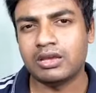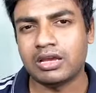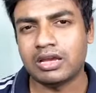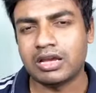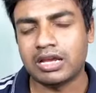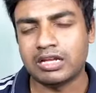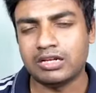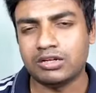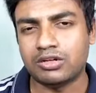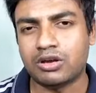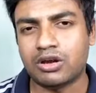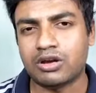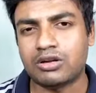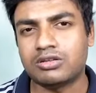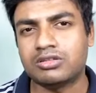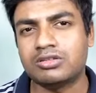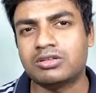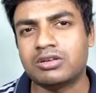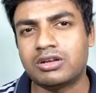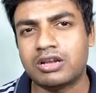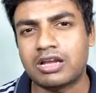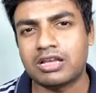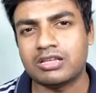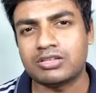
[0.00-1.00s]
And doctor
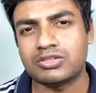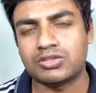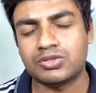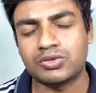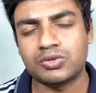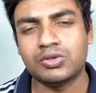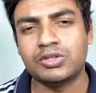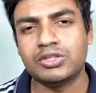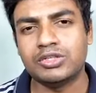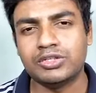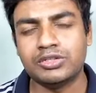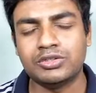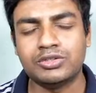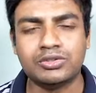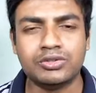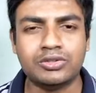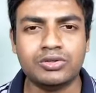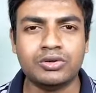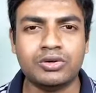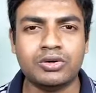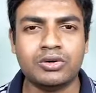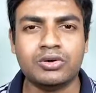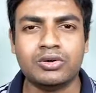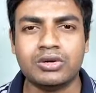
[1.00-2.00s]
has told you to
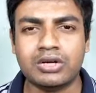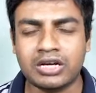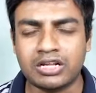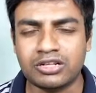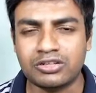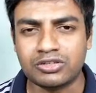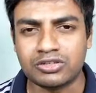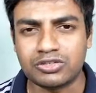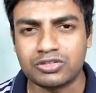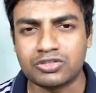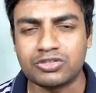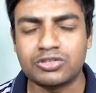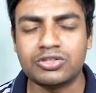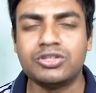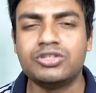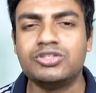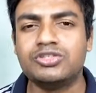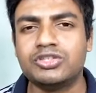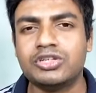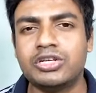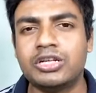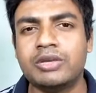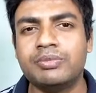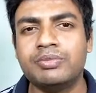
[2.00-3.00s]
go under
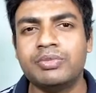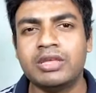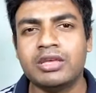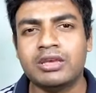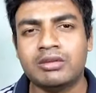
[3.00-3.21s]
surgery.